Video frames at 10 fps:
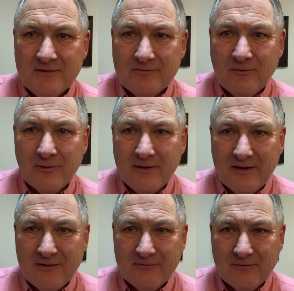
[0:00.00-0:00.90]
for
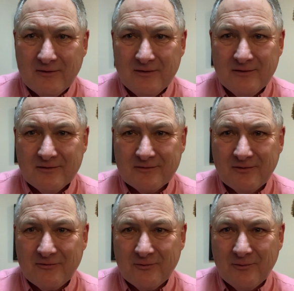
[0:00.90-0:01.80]
every
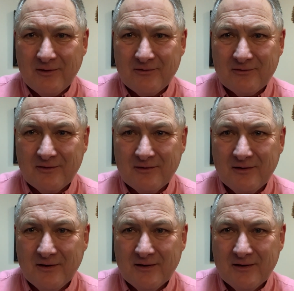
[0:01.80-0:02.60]
situation